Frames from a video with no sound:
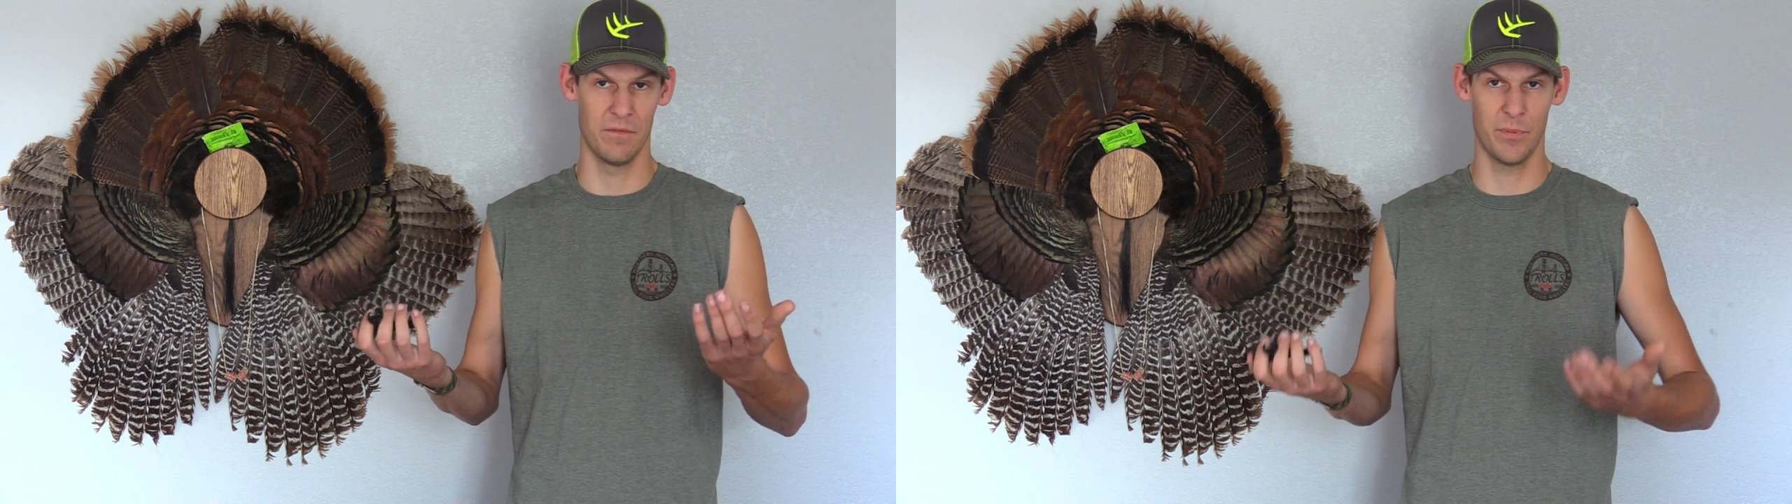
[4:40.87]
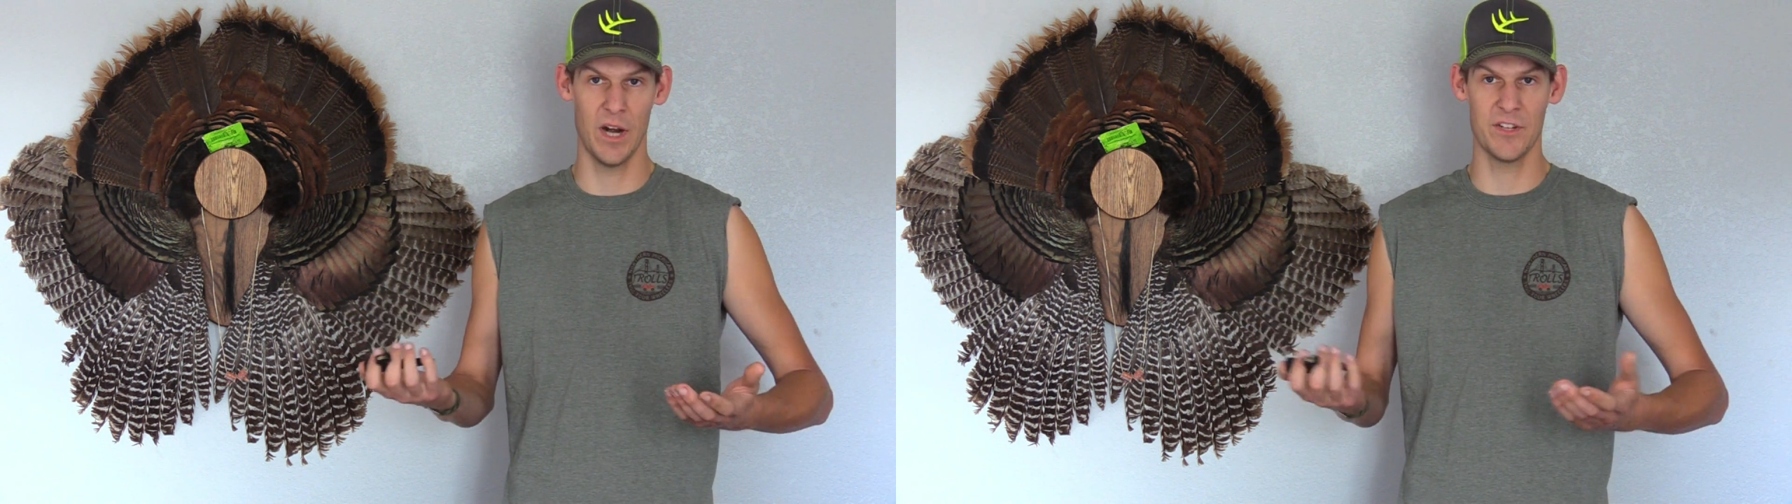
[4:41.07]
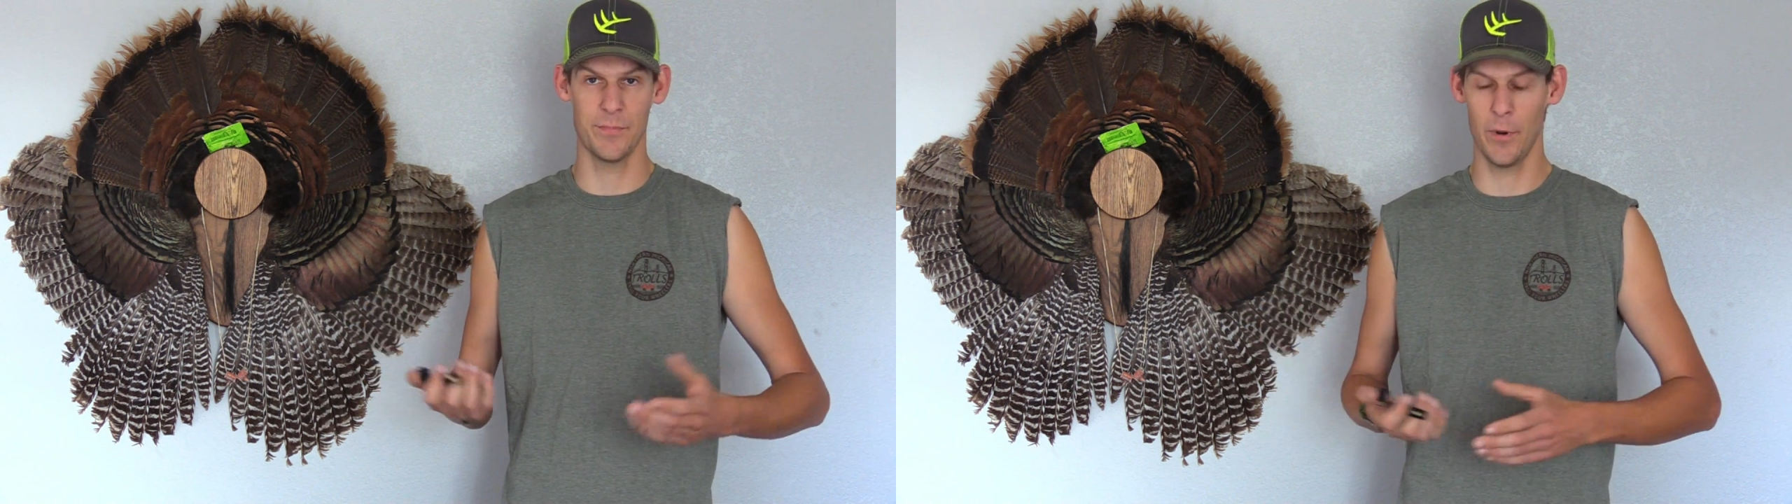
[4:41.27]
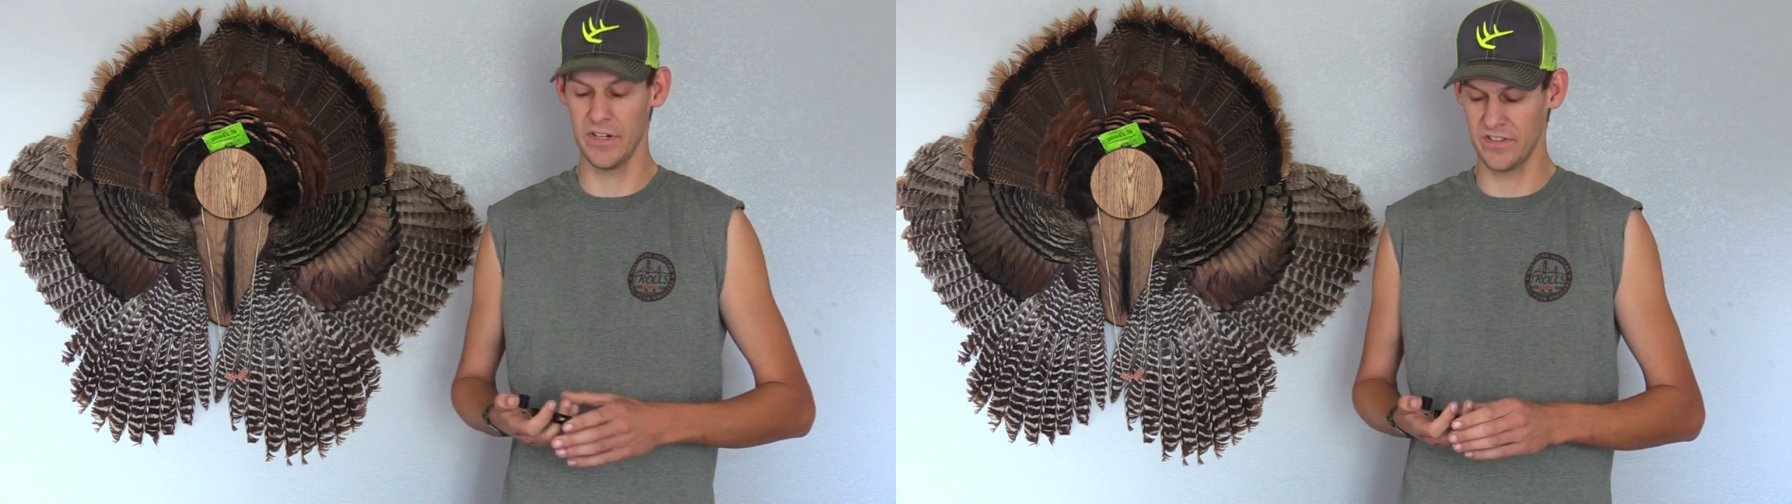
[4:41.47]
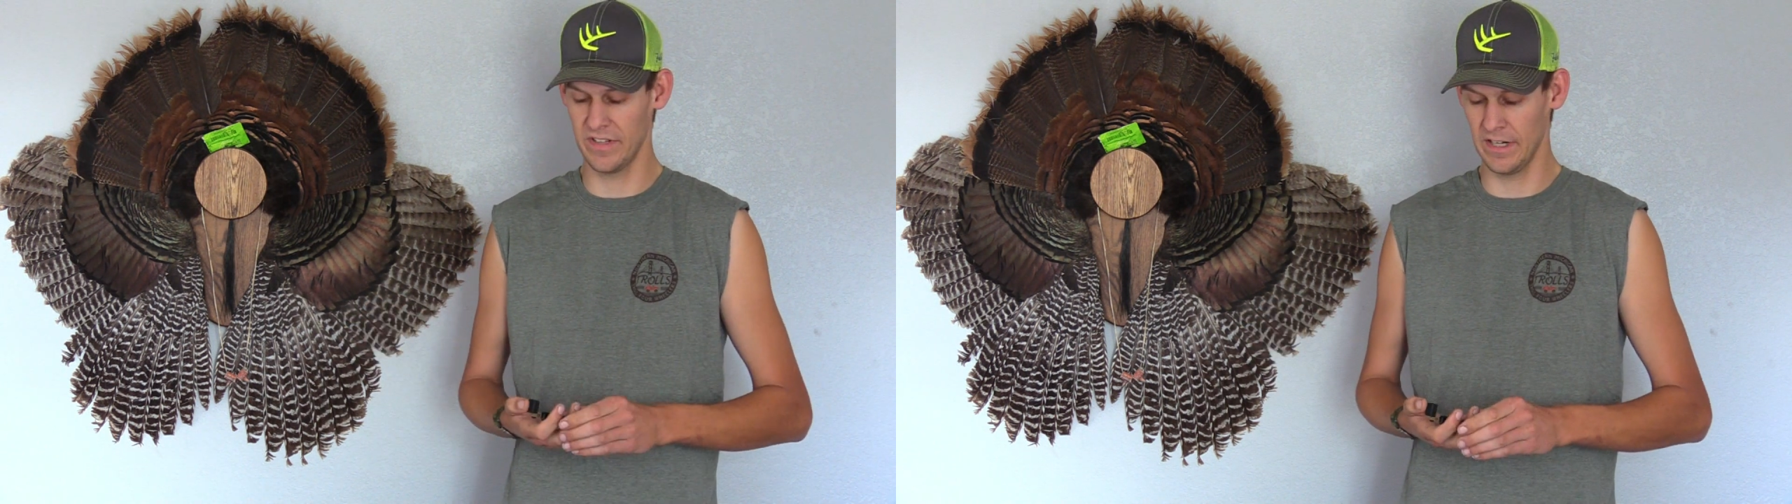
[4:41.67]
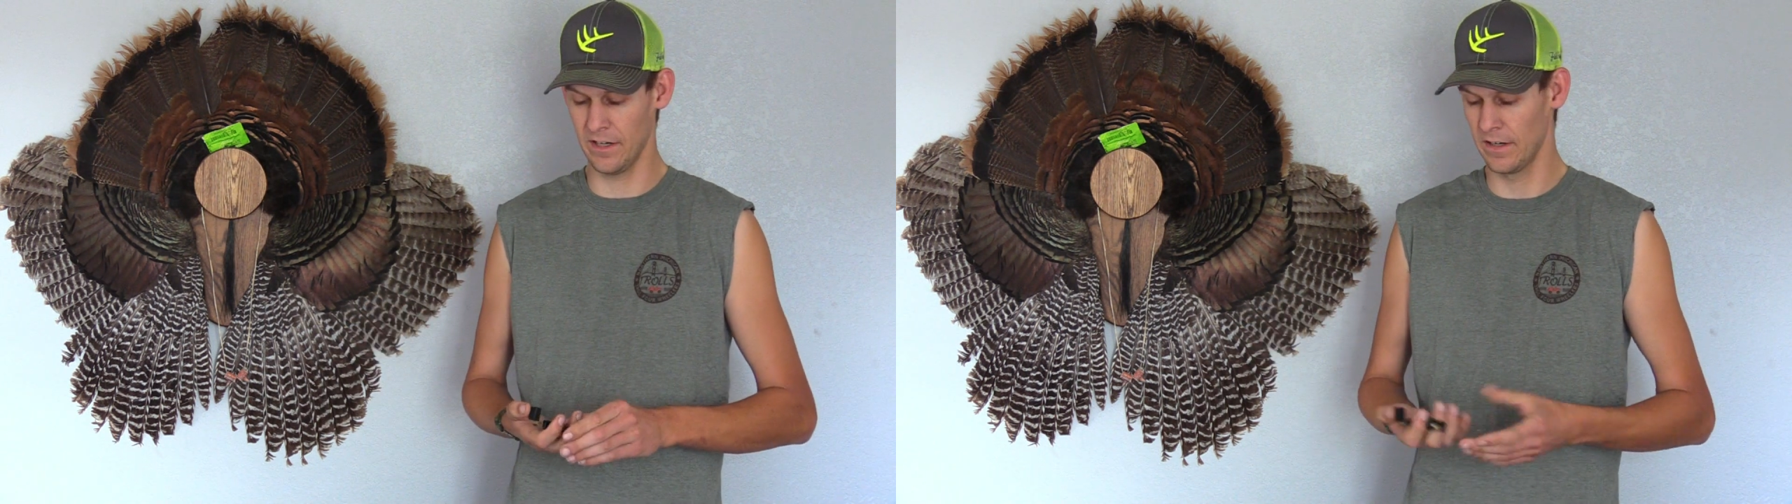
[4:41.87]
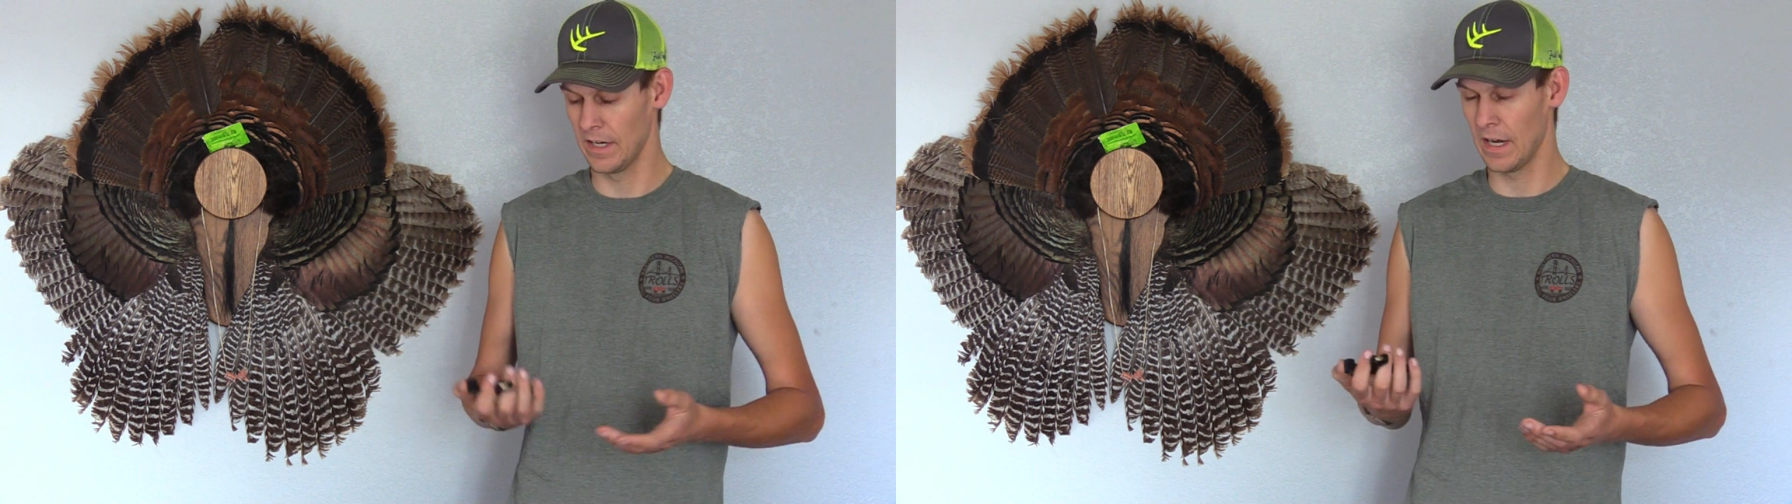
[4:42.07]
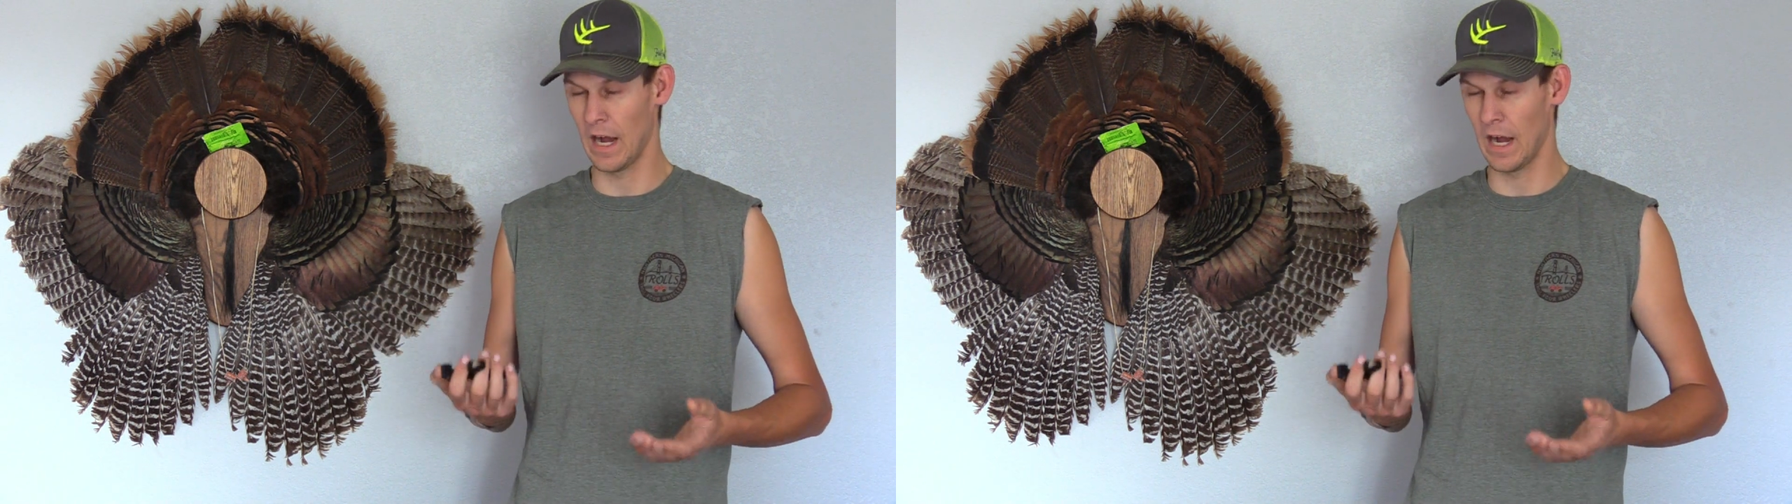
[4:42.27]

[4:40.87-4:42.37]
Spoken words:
Price point's there.